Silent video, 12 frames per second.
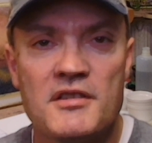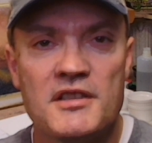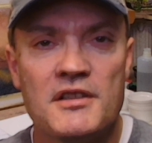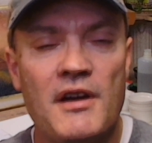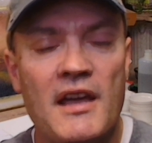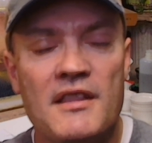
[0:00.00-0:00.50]

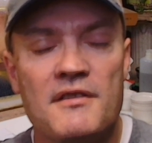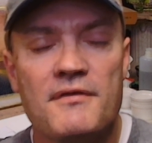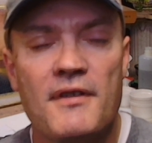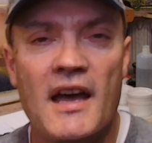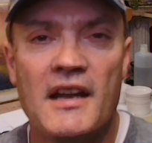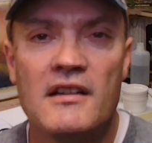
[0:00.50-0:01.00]
two and the
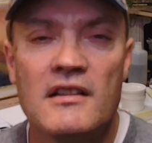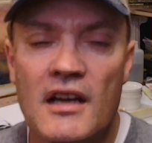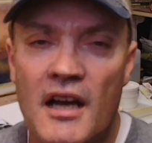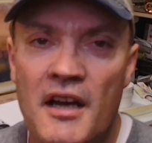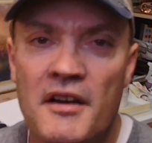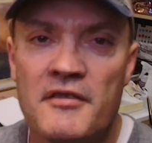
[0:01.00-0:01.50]
final
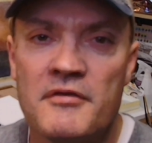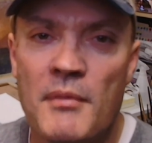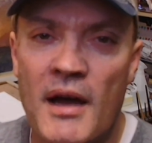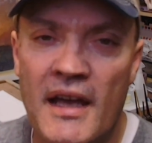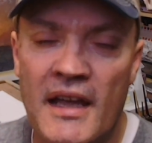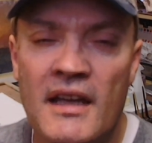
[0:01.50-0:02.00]
of
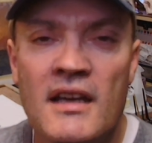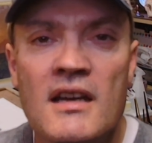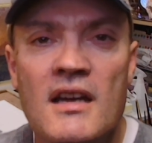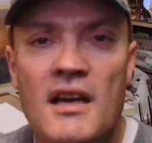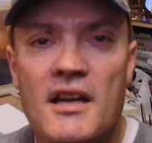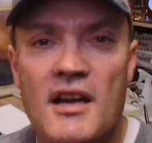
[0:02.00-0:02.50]
my
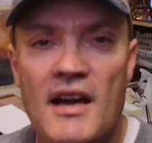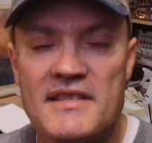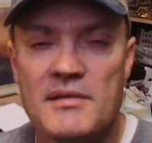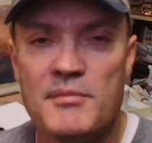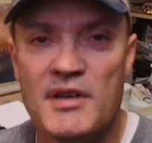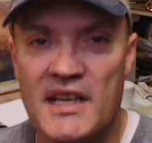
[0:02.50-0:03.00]

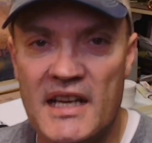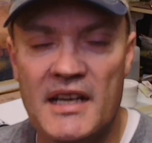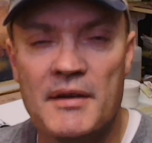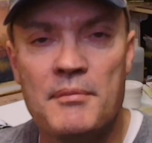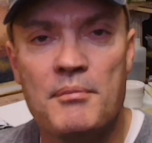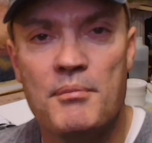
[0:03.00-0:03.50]
Casa
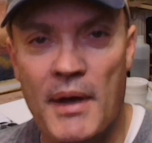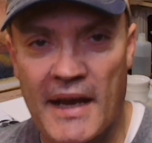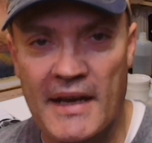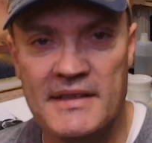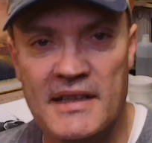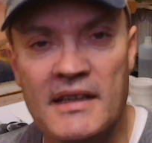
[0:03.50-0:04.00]
Bonita
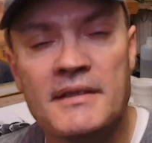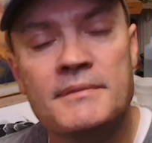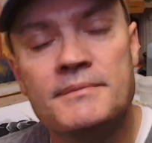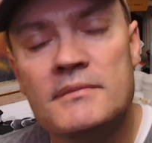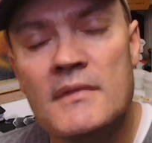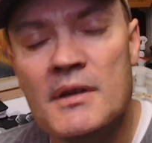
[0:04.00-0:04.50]
painting.
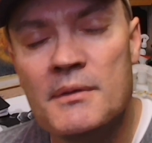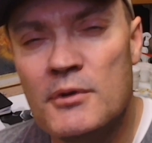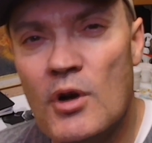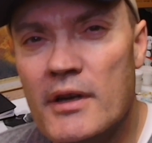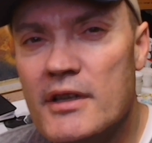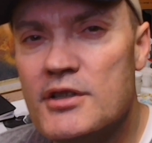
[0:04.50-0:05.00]

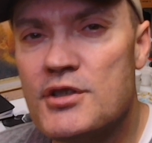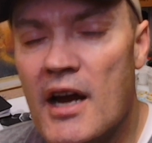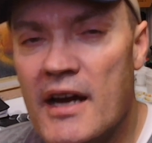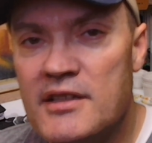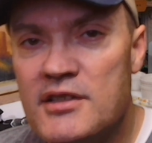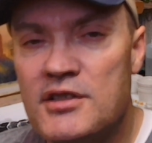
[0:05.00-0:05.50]
I'm going to
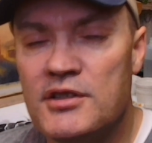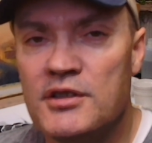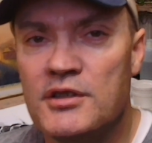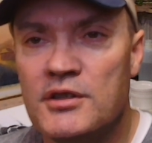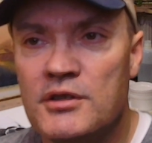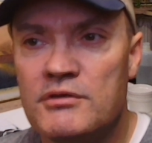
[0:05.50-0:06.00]
try
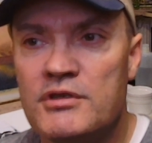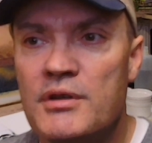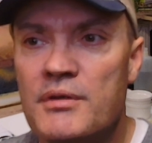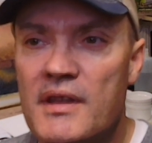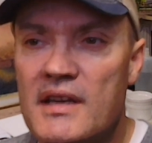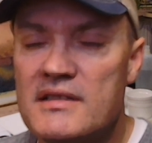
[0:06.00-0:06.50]
to do
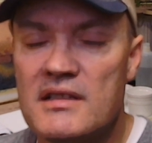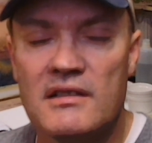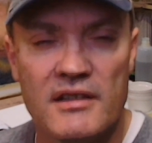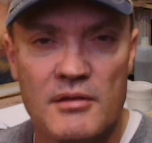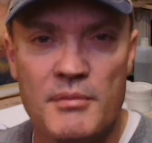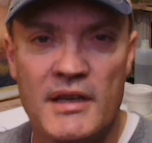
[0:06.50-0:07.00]
things a
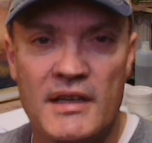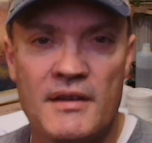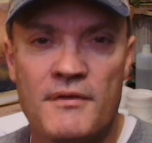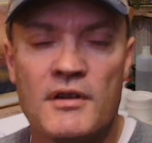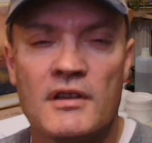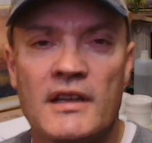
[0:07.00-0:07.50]
little bit
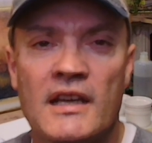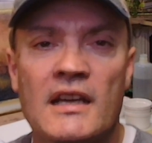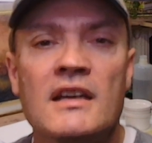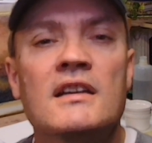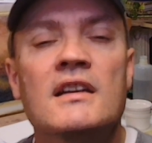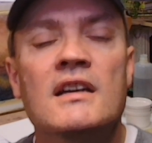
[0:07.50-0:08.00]

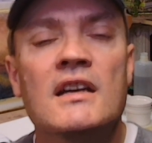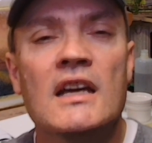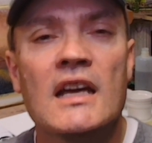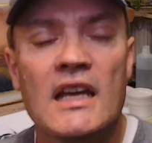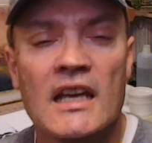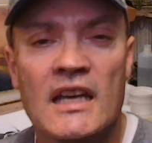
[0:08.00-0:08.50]
differently
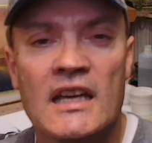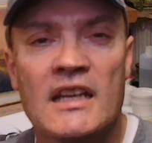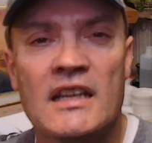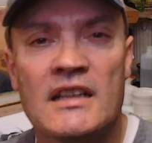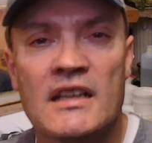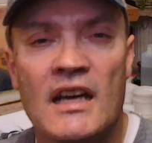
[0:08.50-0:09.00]

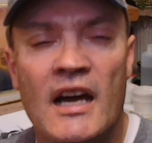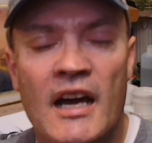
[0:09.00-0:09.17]
in